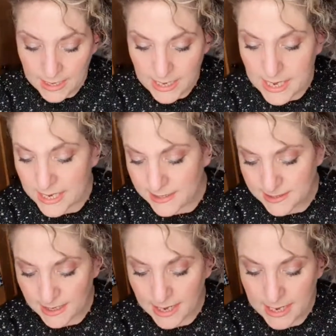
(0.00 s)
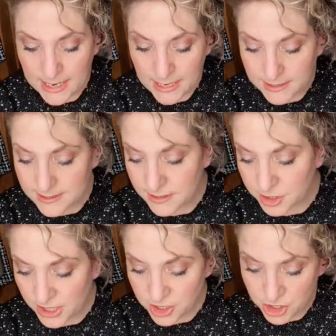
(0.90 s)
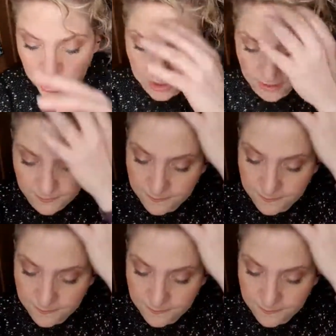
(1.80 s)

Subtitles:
is a suggestion